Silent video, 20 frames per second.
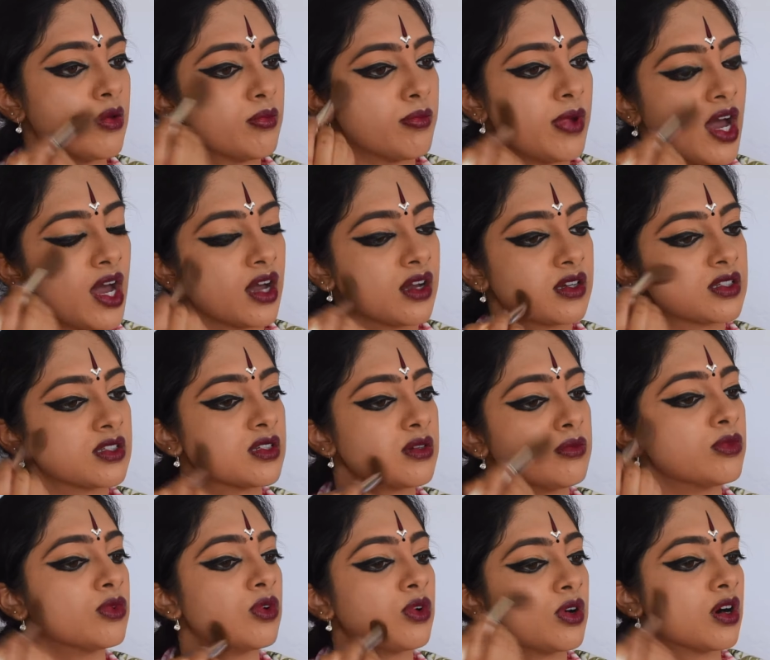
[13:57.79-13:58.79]
pack
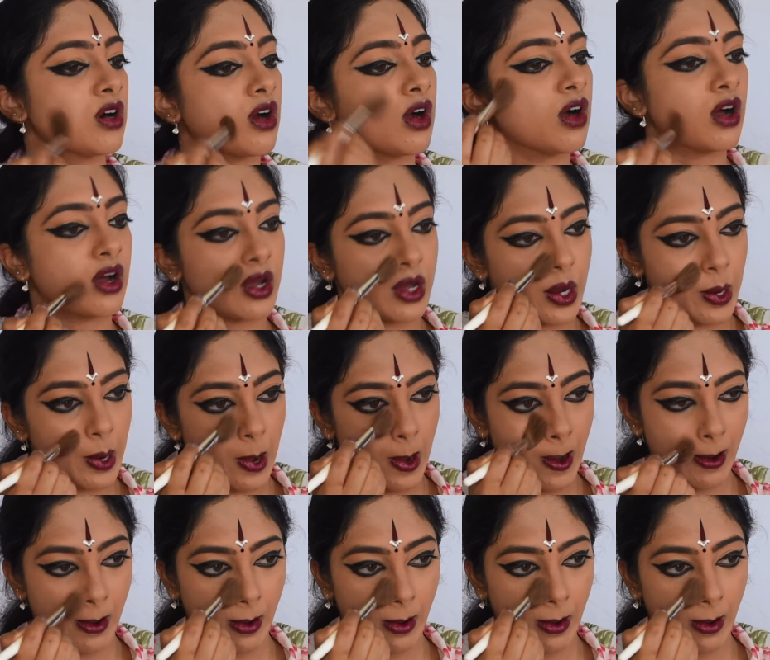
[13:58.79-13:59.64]
some more on.